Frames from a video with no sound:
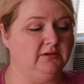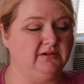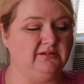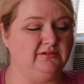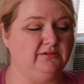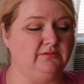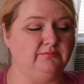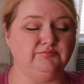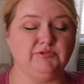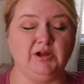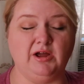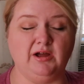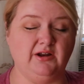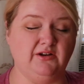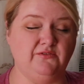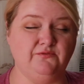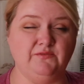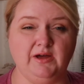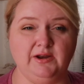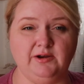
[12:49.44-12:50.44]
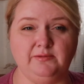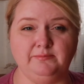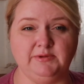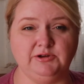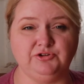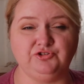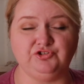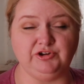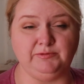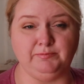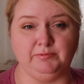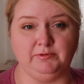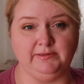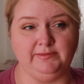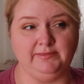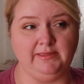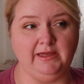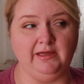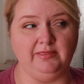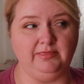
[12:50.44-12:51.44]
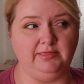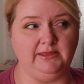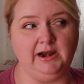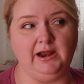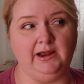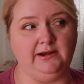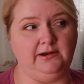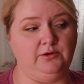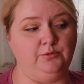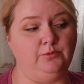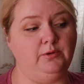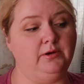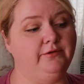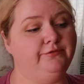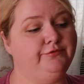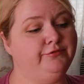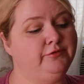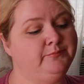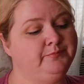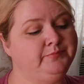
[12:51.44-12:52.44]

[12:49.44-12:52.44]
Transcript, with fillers: You know, I'm not going to find them much cheaper than that that I know of.